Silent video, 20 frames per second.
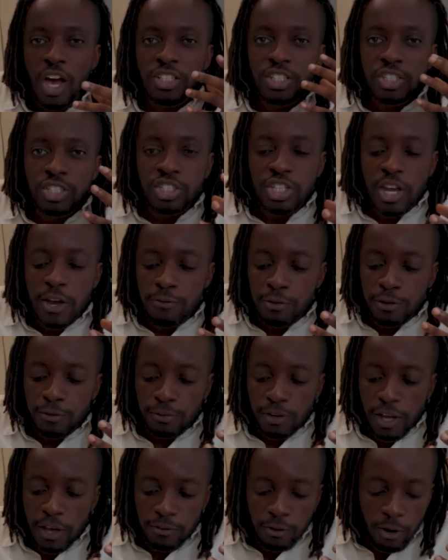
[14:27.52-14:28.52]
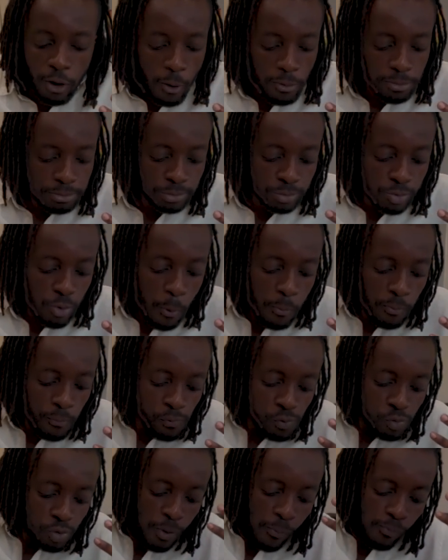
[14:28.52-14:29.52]
has a savory flavor.
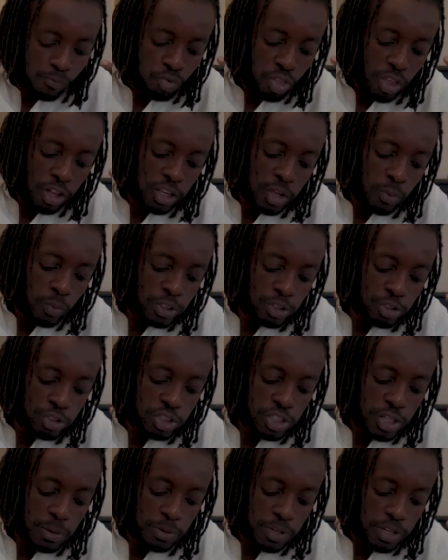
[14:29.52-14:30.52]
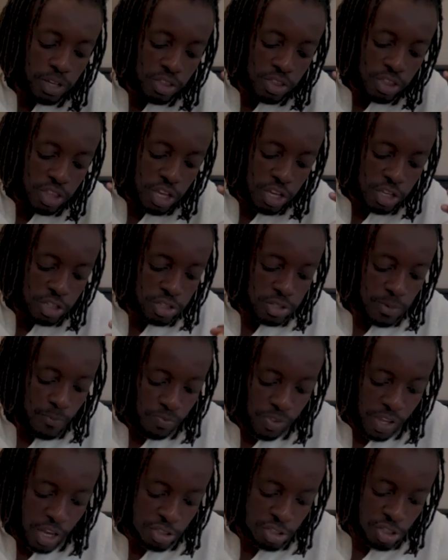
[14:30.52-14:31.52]
And then when you dip it in this,
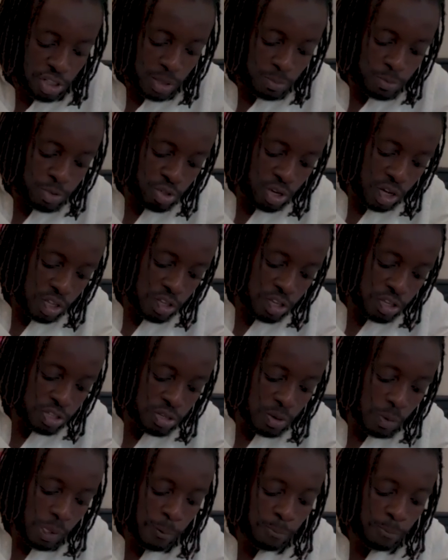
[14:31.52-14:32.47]
actually, let me try this.